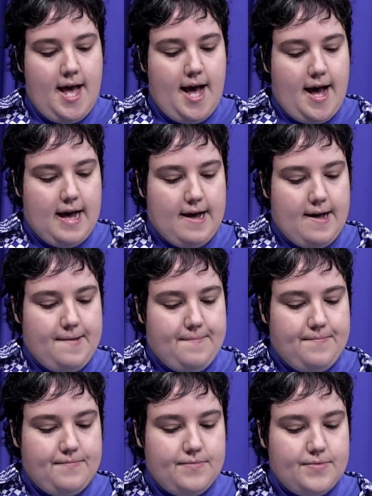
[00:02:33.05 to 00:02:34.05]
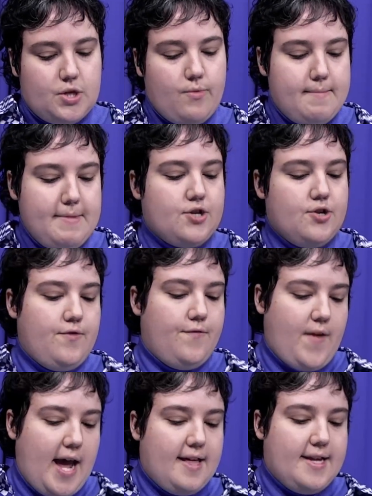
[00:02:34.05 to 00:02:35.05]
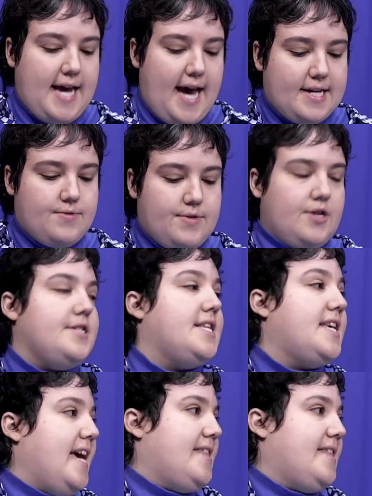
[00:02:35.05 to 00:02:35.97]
So you want to make sure you file a tax return to get